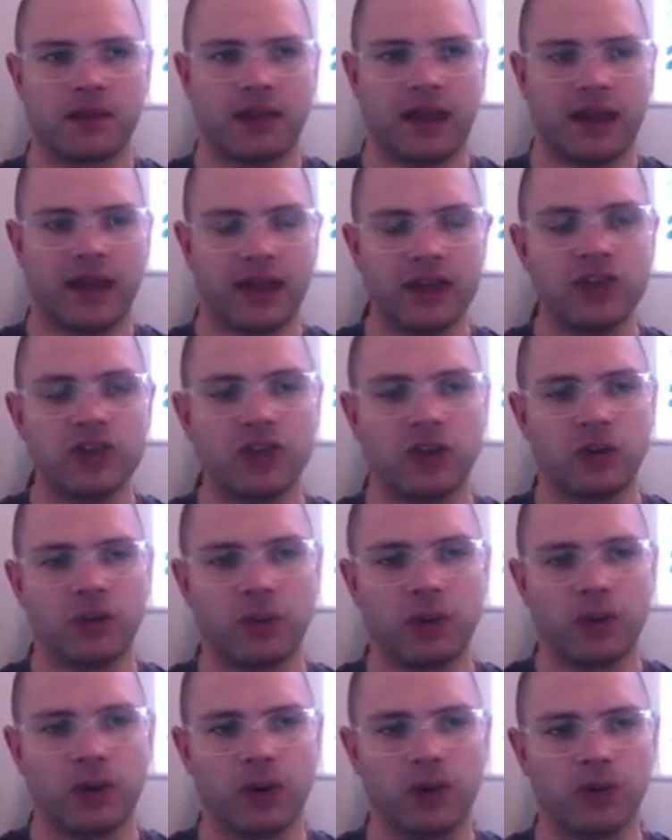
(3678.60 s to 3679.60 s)
hangs on a
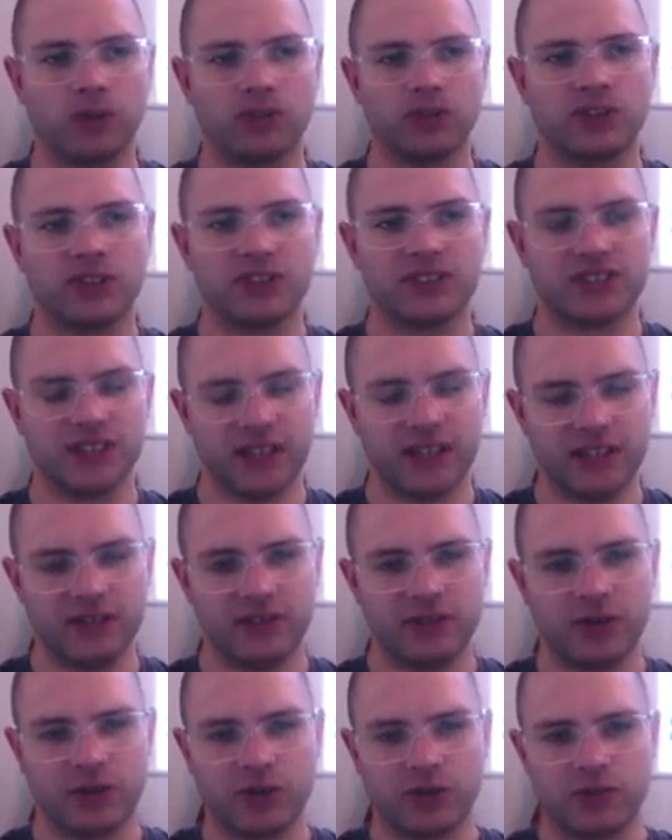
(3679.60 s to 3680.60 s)
pole to save
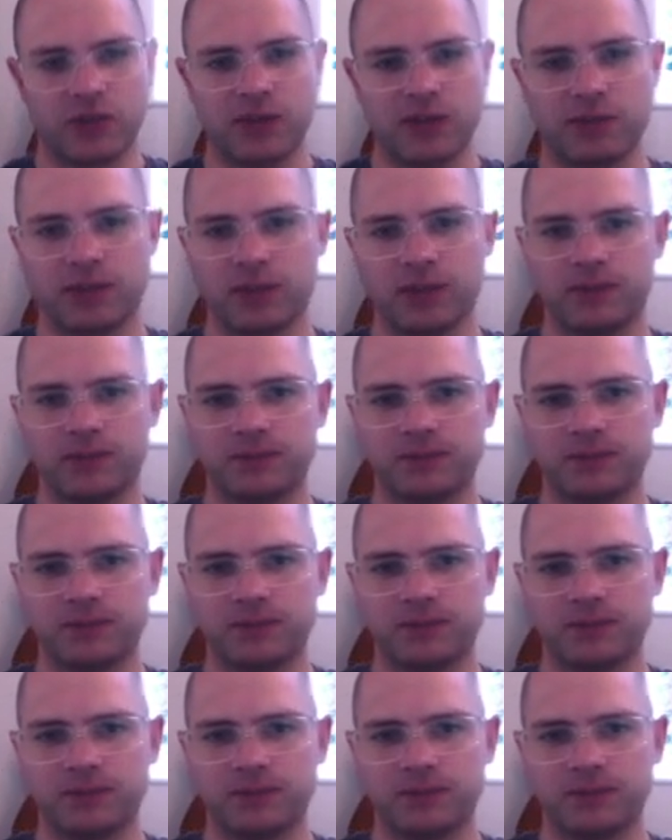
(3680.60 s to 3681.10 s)
God's people.